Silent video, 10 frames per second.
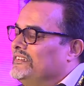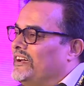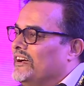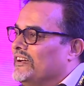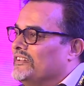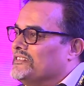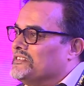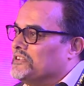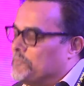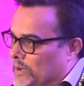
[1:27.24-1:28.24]
and
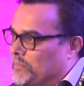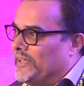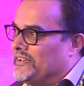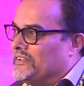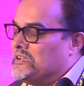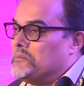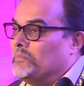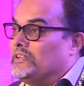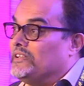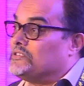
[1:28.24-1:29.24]
Republic,
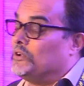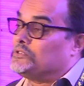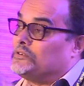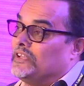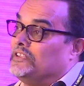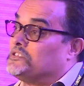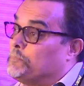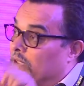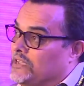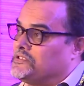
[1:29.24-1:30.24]
but he has also done his
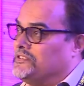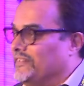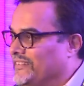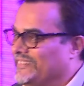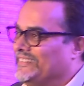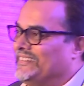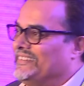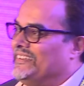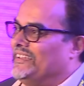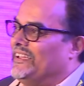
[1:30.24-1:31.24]
PhD
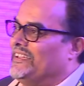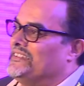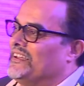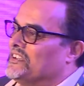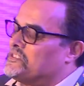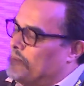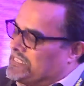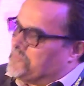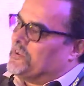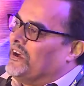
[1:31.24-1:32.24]
in a
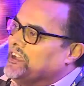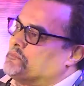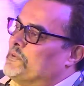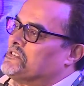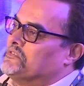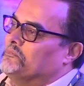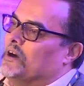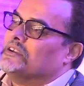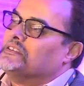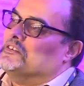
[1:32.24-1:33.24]
specific aspect of
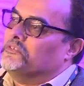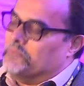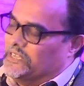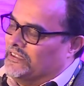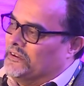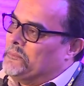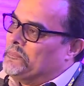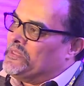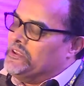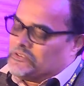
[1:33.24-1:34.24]
marketing of media.
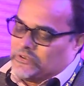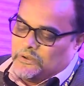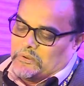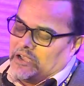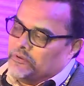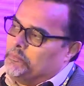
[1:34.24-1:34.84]
So I will